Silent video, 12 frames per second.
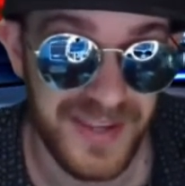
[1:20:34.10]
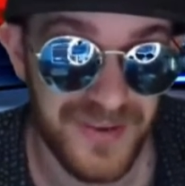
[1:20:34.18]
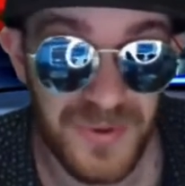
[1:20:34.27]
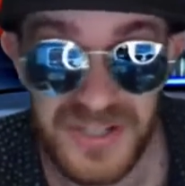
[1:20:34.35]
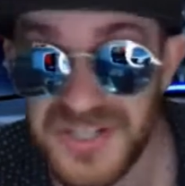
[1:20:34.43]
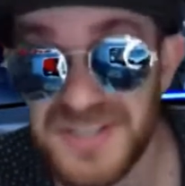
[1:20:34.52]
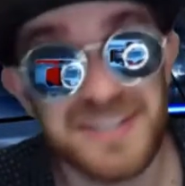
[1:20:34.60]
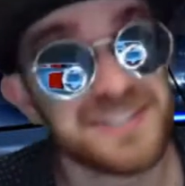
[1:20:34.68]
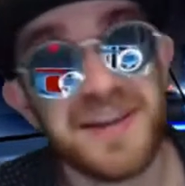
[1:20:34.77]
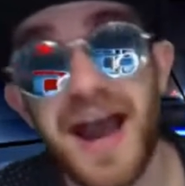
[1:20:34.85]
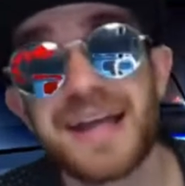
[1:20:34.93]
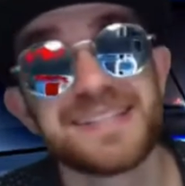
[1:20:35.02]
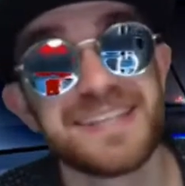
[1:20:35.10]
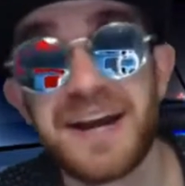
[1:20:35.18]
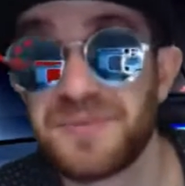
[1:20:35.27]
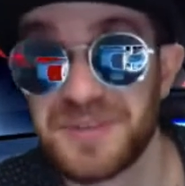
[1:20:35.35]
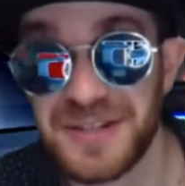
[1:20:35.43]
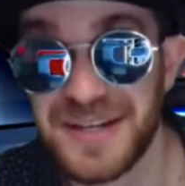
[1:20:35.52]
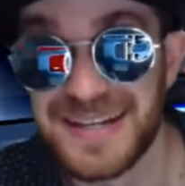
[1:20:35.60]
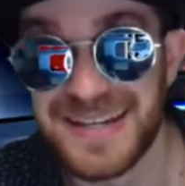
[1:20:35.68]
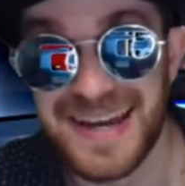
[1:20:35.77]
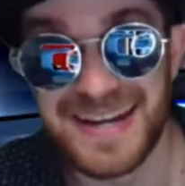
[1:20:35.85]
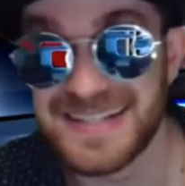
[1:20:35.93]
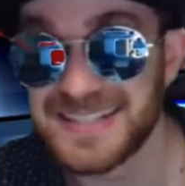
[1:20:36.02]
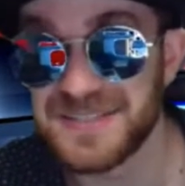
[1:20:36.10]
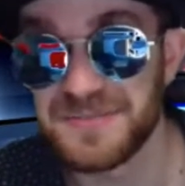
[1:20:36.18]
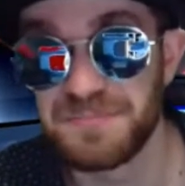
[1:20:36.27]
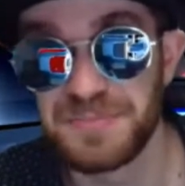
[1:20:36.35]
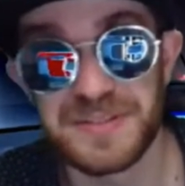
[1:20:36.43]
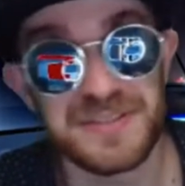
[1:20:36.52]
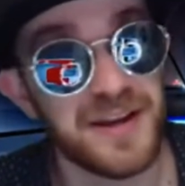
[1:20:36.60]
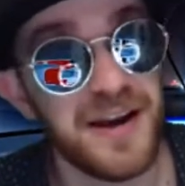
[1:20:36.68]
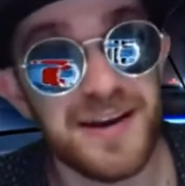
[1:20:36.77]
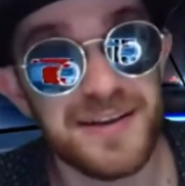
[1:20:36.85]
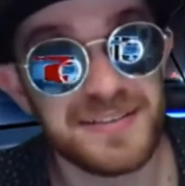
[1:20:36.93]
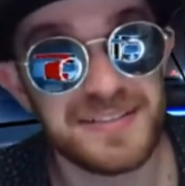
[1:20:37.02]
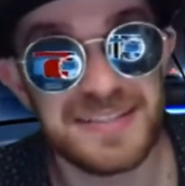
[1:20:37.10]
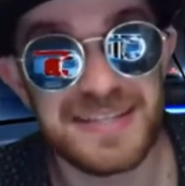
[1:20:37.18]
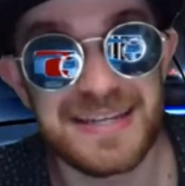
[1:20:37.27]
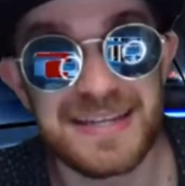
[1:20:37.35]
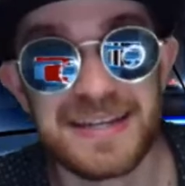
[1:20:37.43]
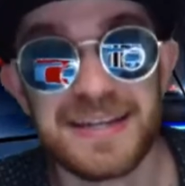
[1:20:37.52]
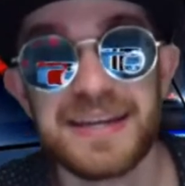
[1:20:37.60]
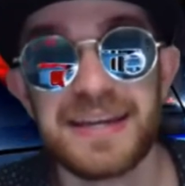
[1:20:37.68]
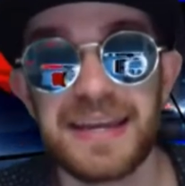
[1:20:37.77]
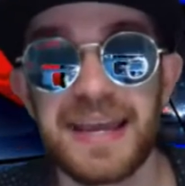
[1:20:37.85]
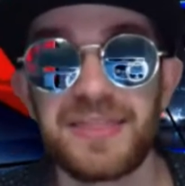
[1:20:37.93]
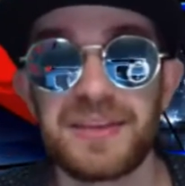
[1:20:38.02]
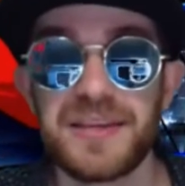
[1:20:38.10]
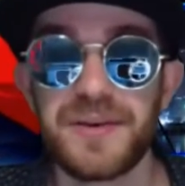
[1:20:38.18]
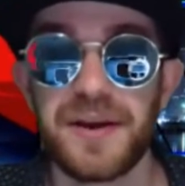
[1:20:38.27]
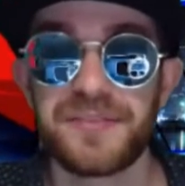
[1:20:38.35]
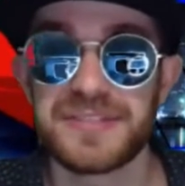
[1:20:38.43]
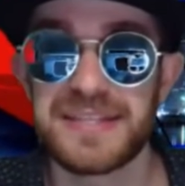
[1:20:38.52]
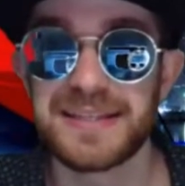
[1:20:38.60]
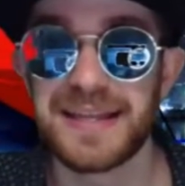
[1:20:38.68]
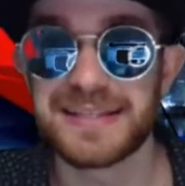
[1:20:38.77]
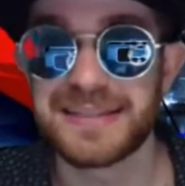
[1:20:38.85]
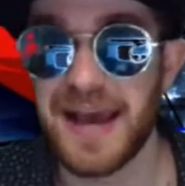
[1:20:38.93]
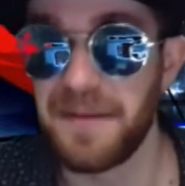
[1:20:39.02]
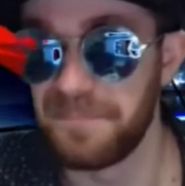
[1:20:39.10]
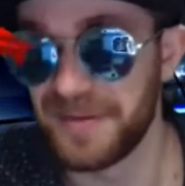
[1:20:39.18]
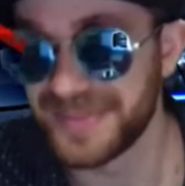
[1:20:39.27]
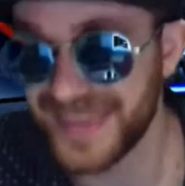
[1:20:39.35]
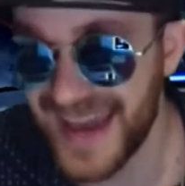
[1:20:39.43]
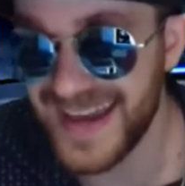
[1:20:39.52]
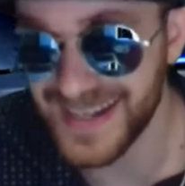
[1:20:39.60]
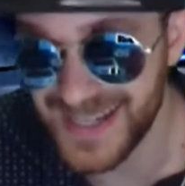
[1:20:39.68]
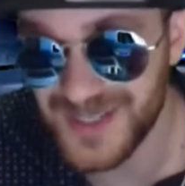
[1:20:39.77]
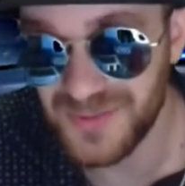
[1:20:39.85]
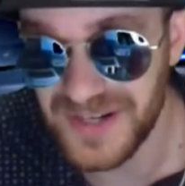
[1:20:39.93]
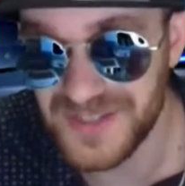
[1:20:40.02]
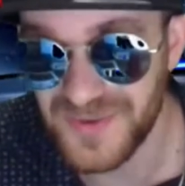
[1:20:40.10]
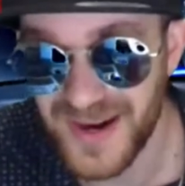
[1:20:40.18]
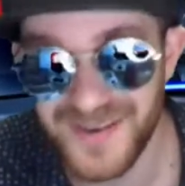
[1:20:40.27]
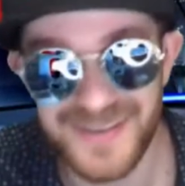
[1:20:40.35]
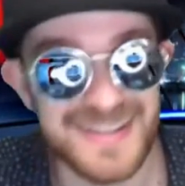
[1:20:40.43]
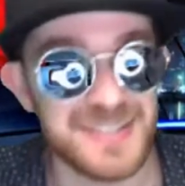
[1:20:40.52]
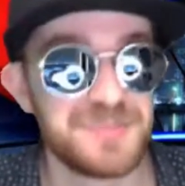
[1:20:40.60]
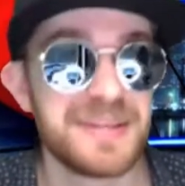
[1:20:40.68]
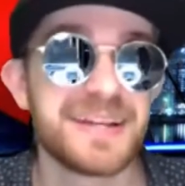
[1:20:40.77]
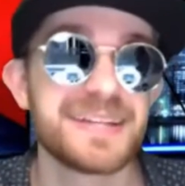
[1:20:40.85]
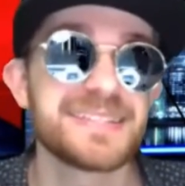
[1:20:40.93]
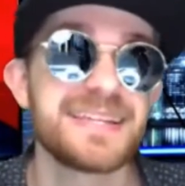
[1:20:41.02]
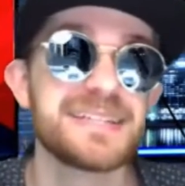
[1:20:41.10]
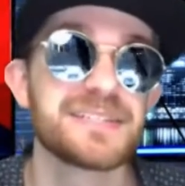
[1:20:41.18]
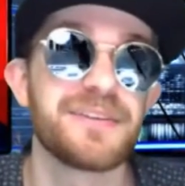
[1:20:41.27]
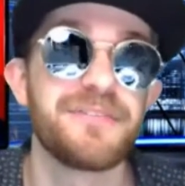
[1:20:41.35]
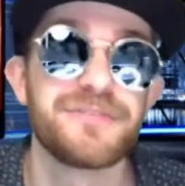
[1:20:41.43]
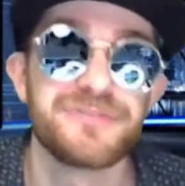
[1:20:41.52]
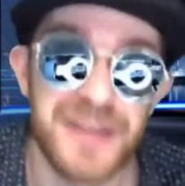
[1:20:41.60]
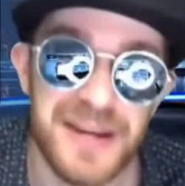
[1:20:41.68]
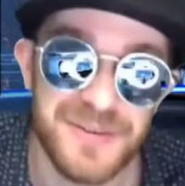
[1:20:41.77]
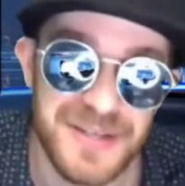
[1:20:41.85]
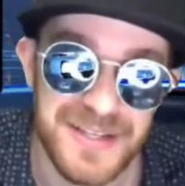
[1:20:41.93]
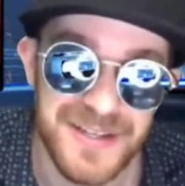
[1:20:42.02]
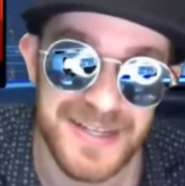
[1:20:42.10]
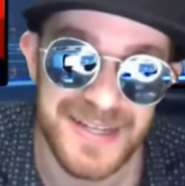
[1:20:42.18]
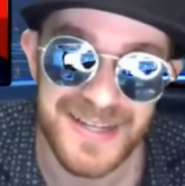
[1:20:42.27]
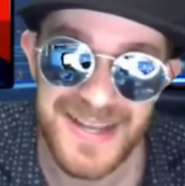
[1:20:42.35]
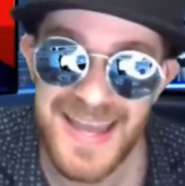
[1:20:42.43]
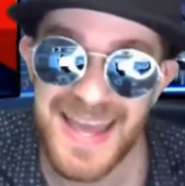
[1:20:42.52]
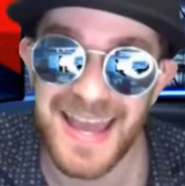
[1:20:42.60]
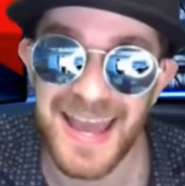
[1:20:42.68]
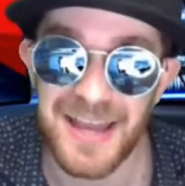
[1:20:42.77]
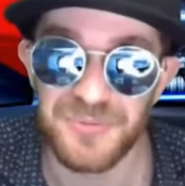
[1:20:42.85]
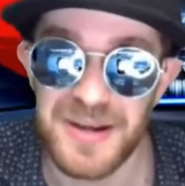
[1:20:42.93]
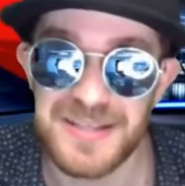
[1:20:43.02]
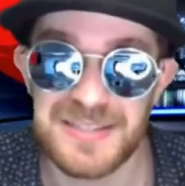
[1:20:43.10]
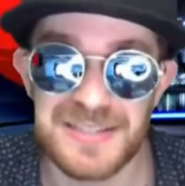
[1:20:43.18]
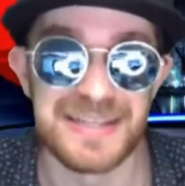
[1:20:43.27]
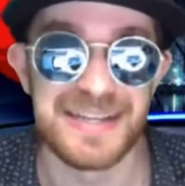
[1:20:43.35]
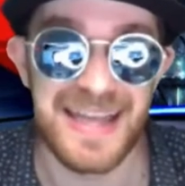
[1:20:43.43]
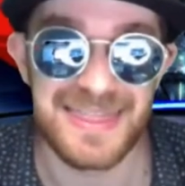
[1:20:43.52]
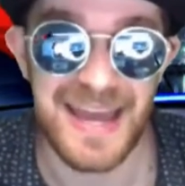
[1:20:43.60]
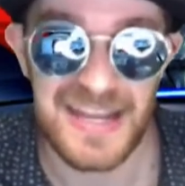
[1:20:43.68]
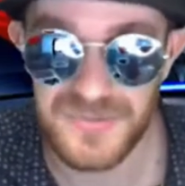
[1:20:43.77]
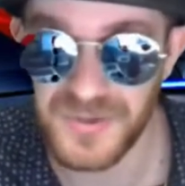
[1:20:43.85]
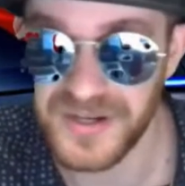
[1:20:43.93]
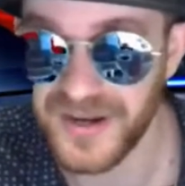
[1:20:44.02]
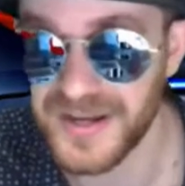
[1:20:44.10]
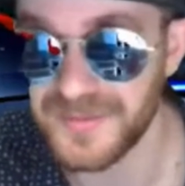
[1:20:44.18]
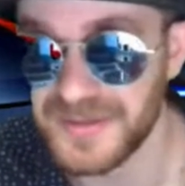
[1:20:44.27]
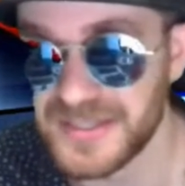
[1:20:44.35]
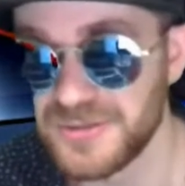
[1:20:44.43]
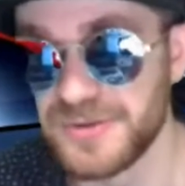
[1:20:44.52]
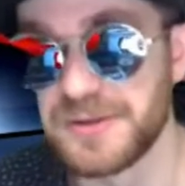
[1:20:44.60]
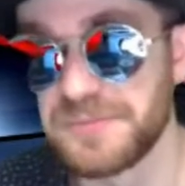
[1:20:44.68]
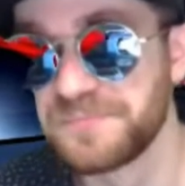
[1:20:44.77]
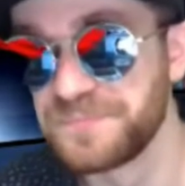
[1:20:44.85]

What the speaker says: which does not sound good. And it's bizarre to see in the UFC like that. But that is what his record is because he is very good at wrestling. And that's what got him into it.